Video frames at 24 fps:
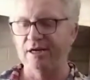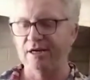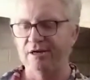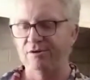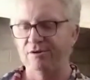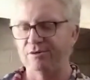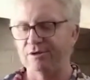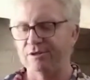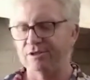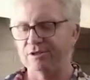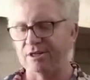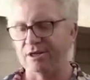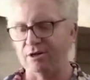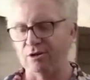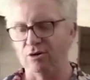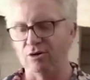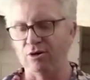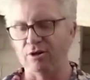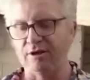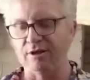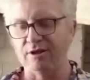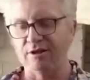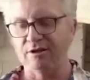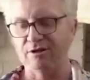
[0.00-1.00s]
Is that
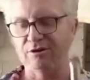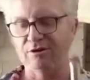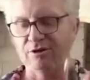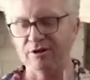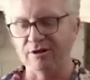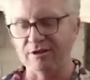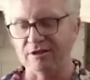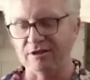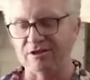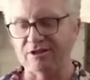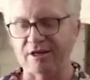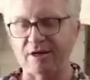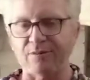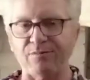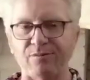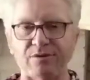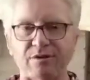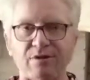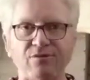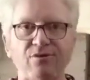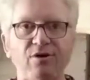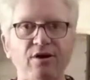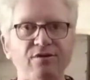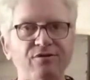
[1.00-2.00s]
a lightly tap with a
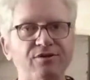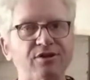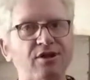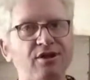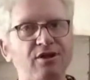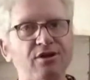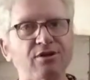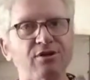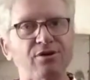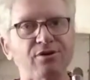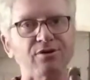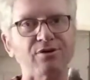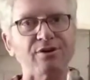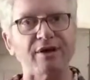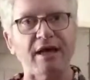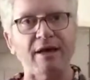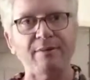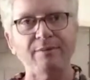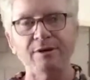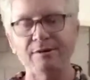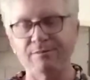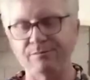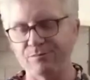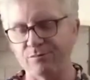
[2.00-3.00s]
5 kilo hammer?
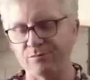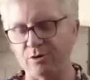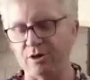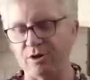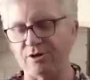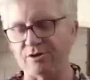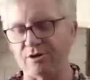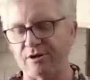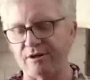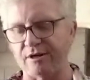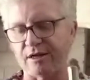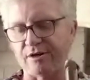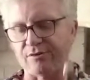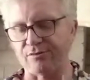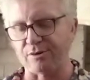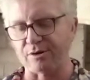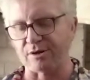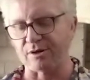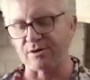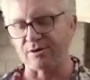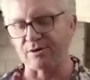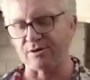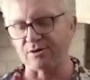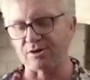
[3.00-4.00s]
Well, I don't have one of
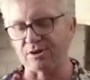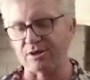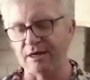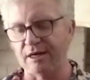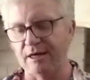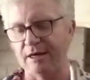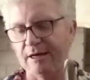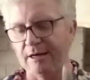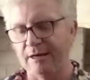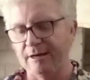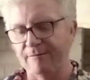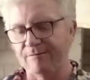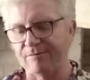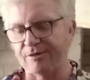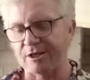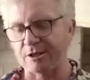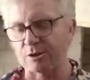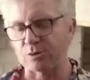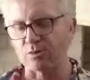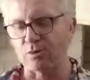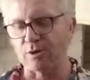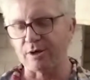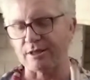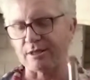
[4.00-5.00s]
those. That's
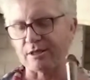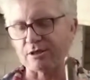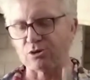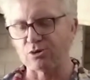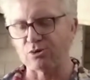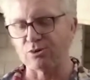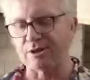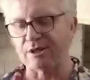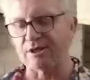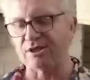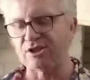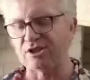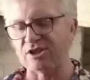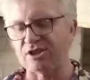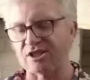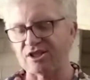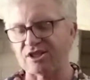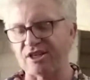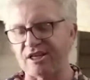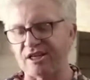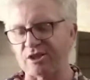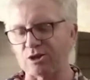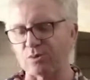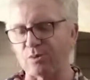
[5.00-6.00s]
why the
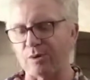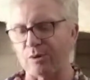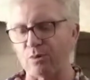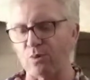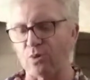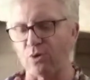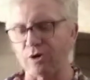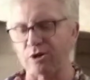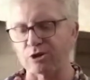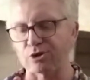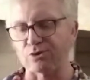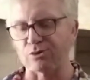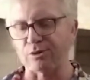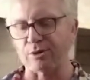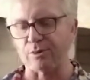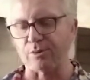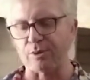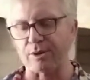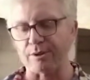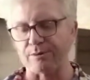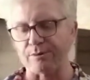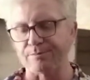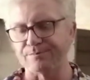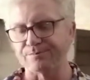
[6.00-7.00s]
26-ounce one works really well.
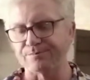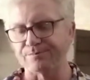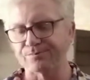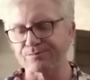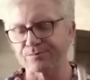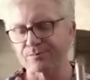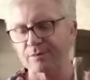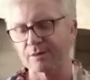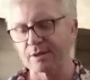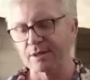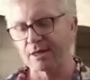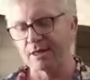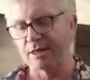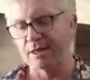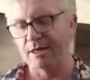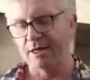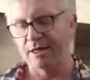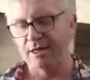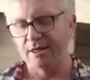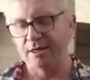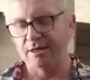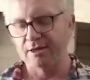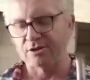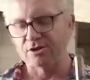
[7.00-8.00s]

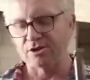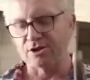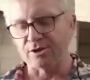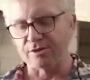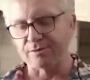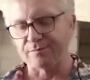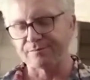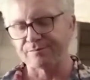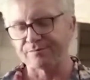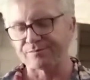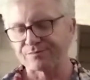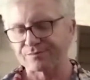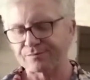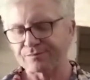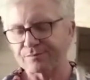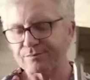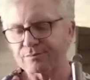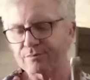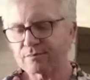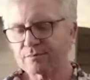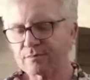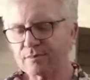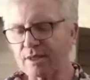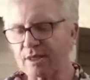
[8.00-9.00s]
So
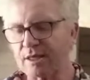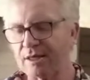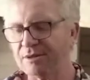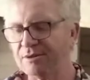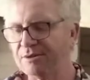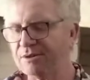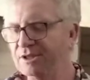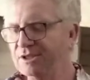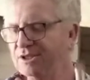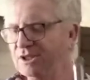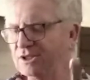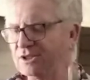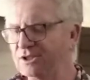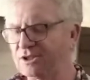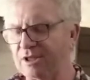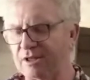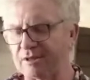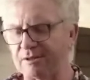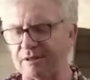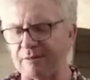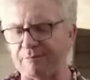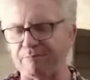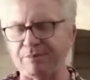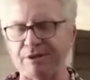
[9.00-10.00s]
this is the
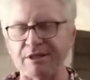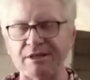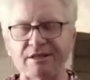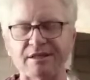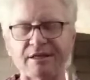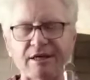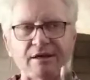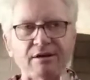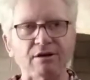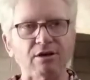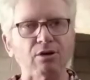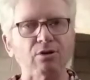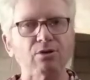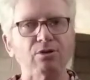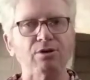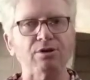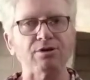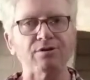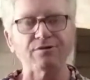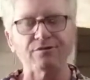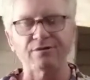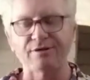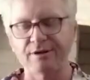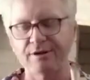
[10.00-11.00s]
bit that a lot of
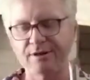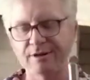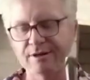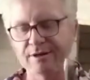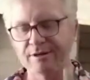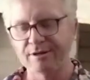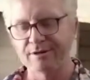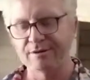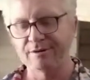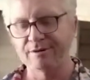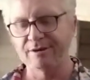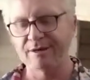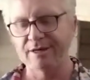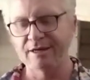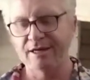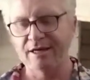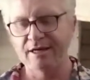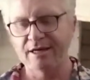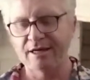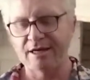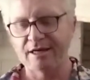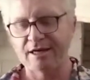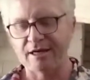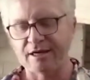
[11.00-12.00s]

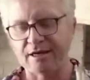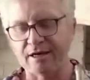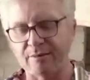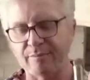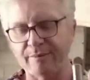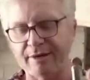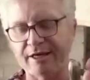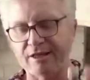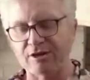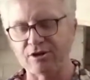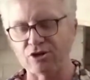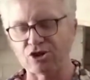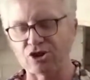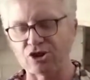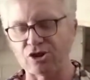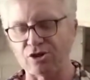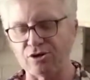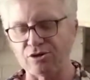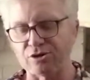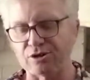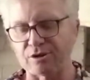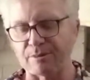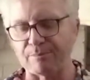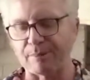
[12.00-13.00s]
at the shows
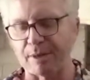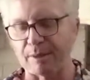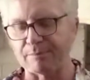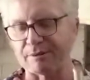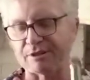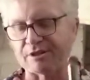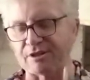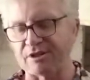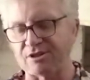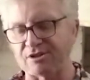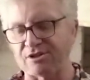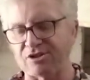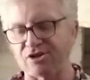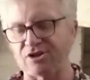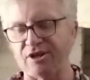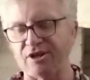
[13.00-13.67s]
the public doesn't see,